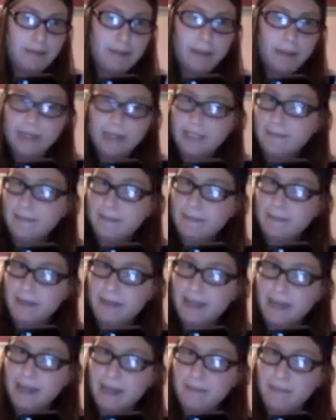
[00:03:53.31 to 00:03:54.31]
because I spend
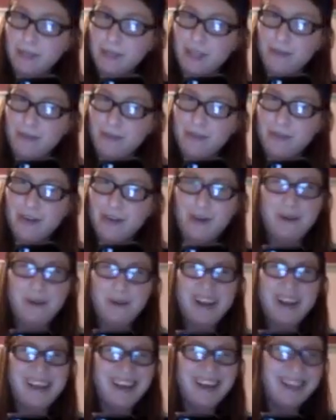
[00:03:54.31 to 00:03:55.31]
money on books on there
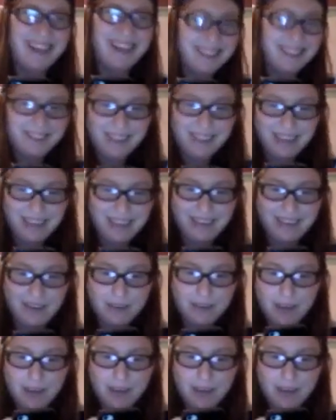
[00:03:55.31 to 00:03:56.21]
already. I don't know.